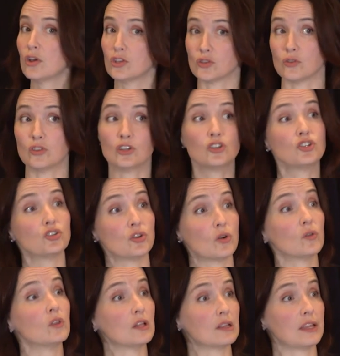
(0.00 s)
So this showed
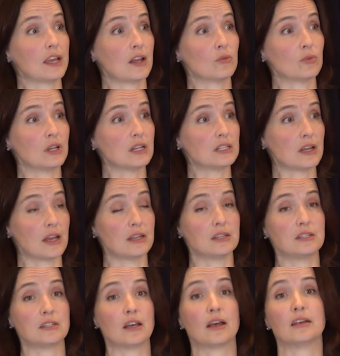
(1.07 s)
that lanreotide
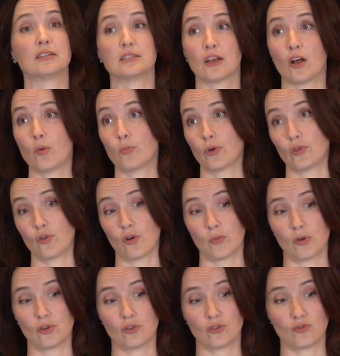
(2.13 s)
does help with hormone
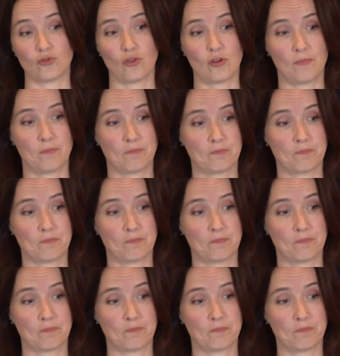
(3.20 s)
control.